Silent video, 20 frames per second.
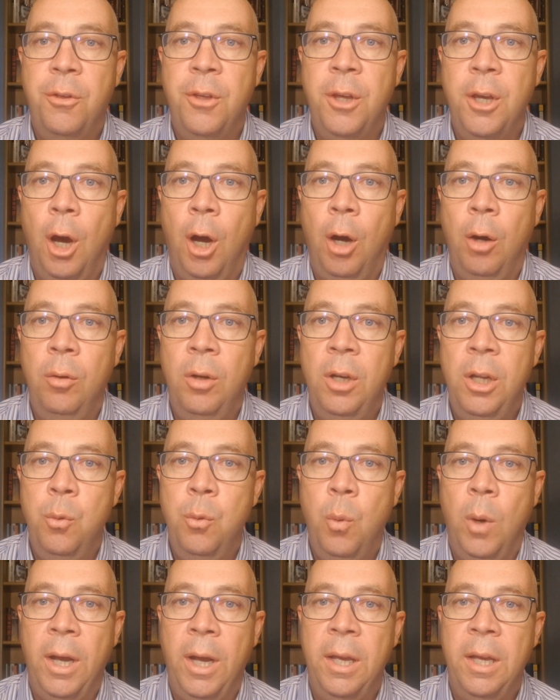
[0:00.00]
The only
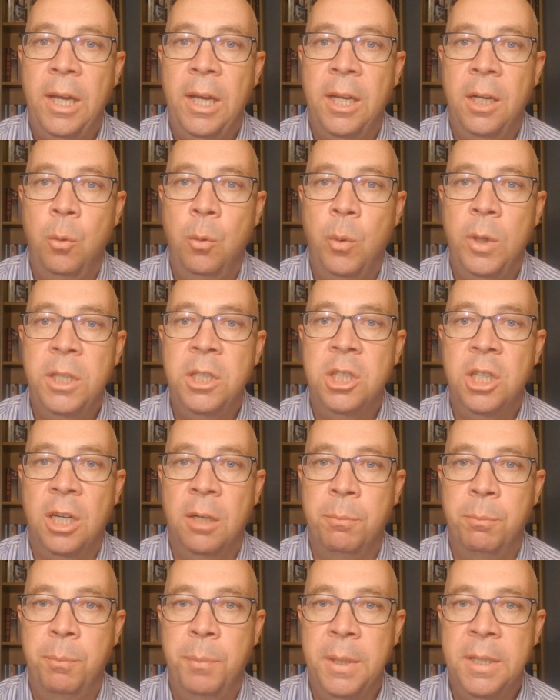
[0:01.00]
way in which
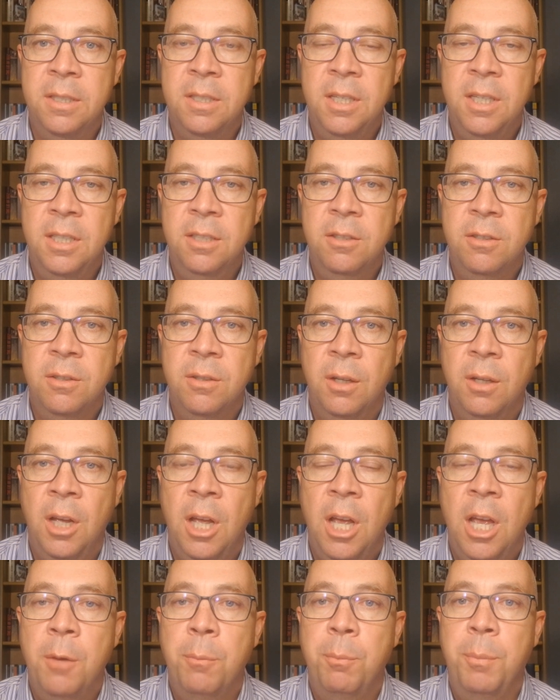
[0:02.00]
a business
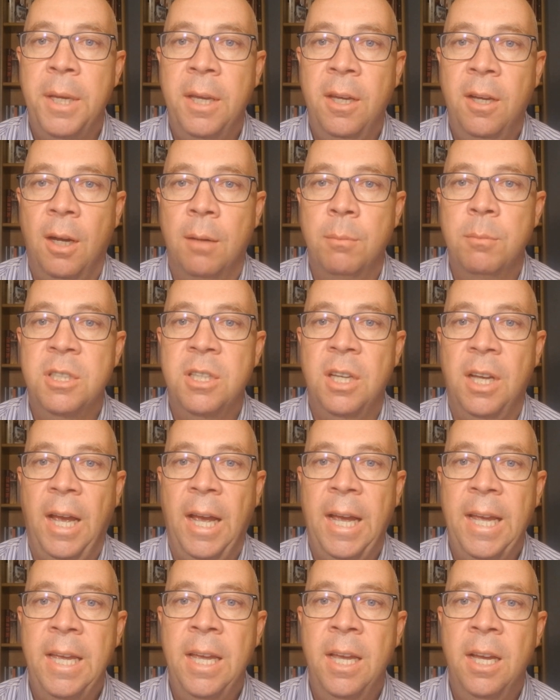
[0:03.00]
becomes
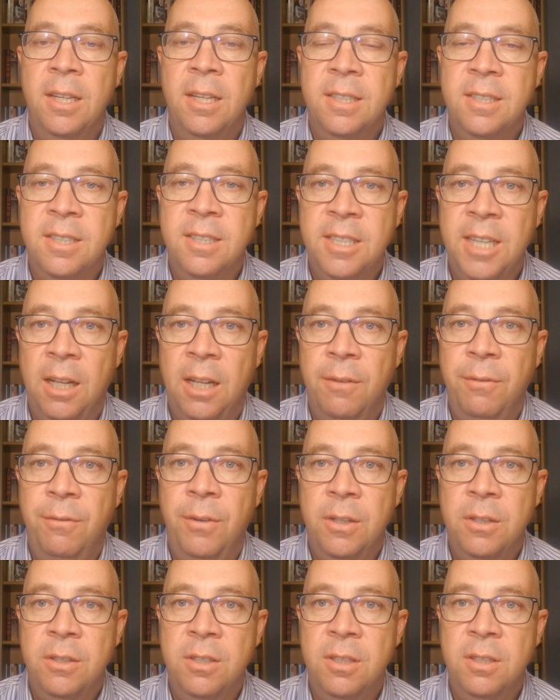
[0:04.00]
a
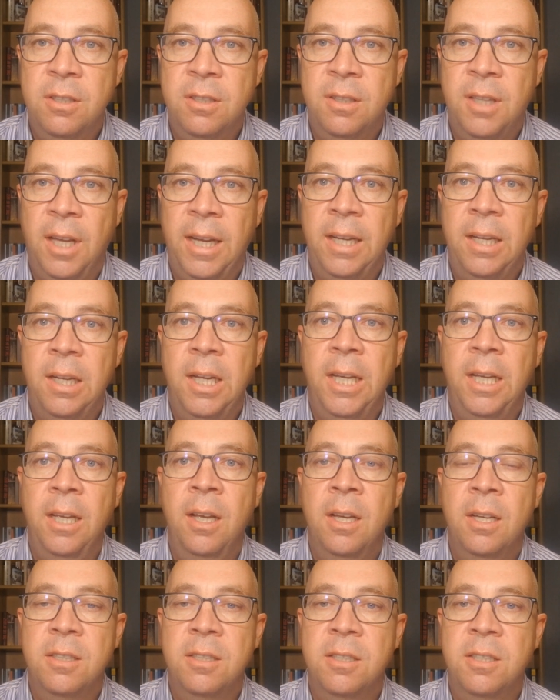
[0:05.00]

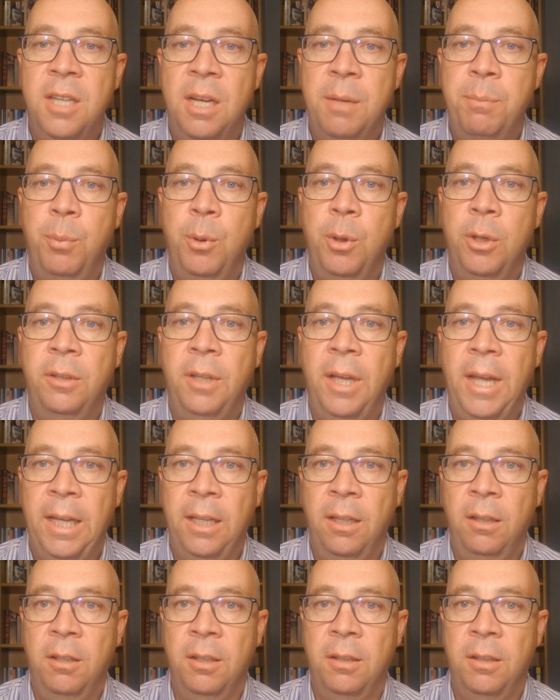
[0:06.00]
self-sustaining separate
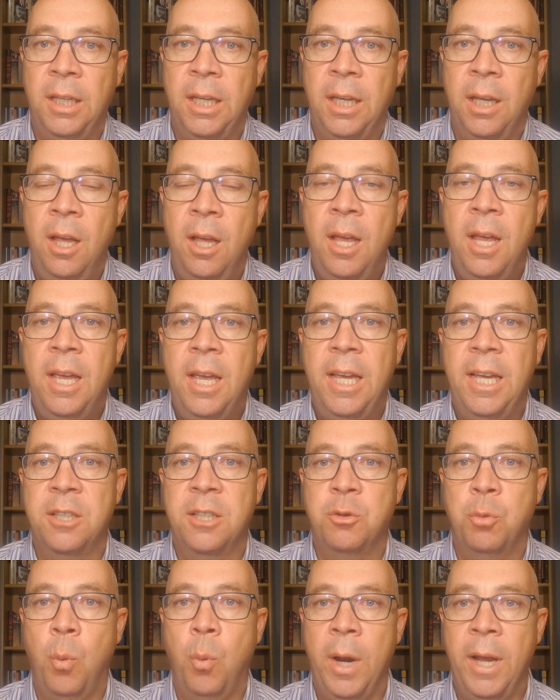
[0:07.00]
entity
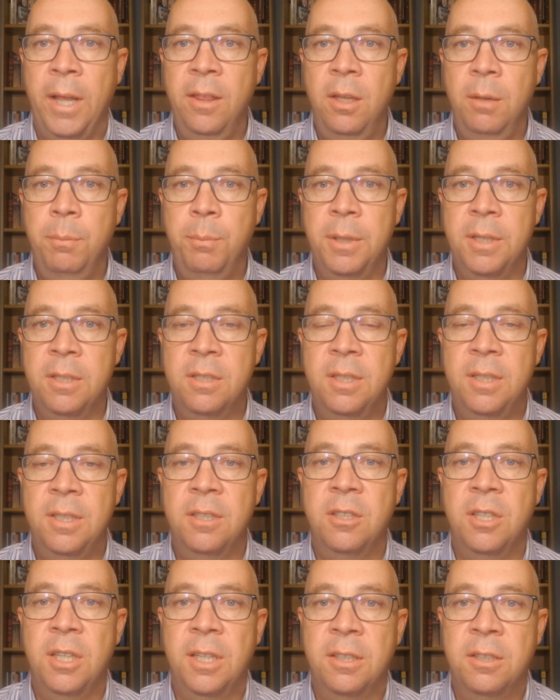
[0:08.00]
is when the
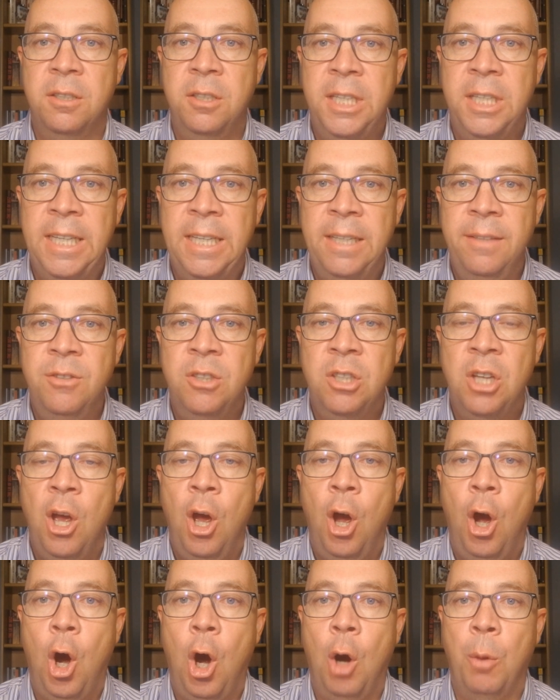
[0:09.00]
business achieves
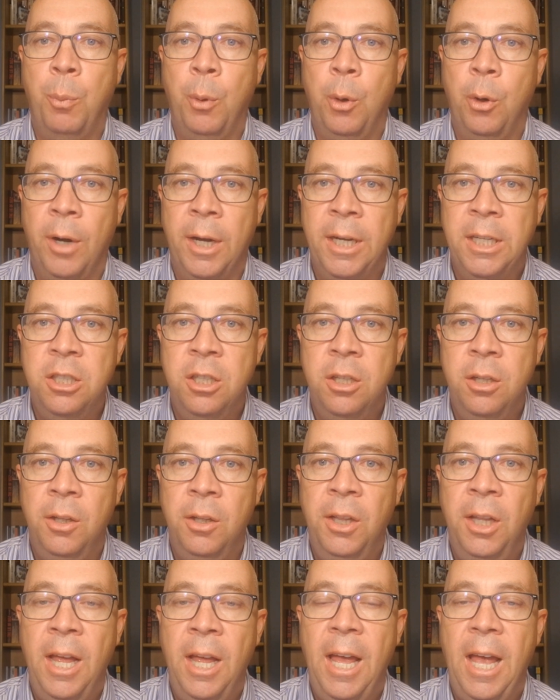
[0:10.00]

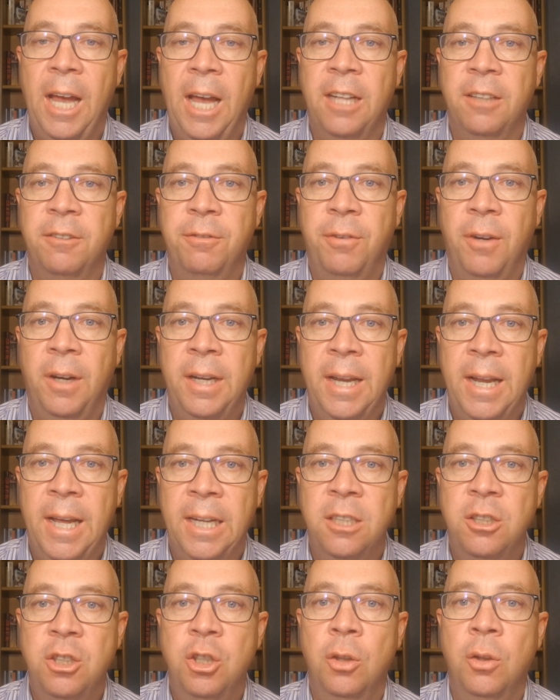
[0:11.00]
operational and
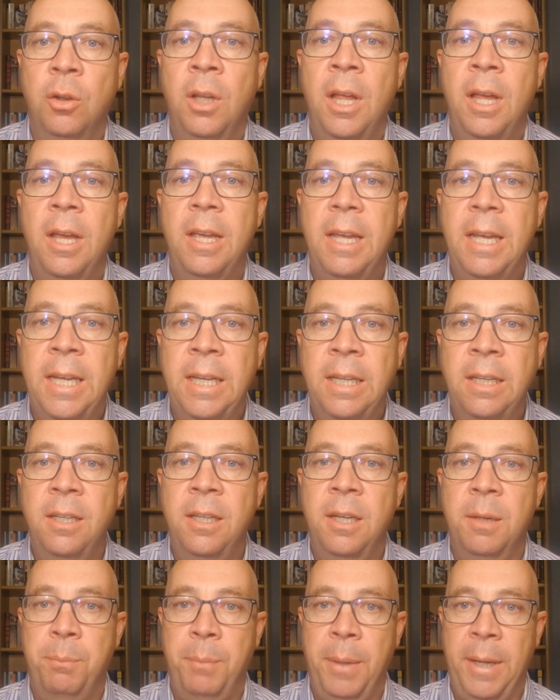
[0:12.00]
financial
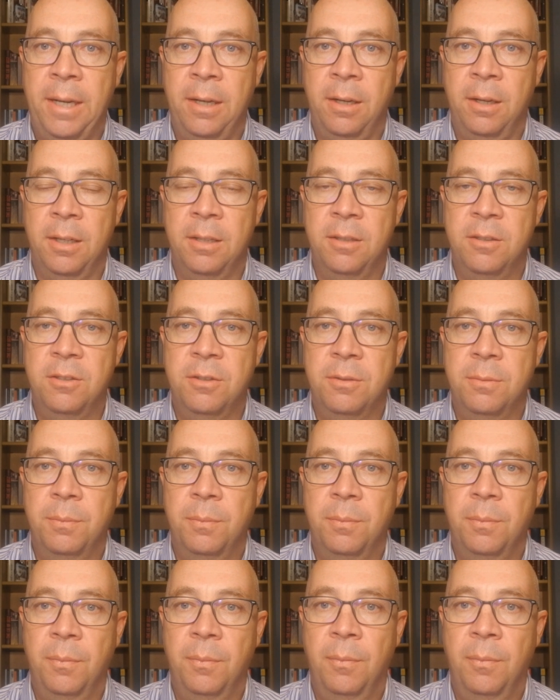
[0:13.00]
independence.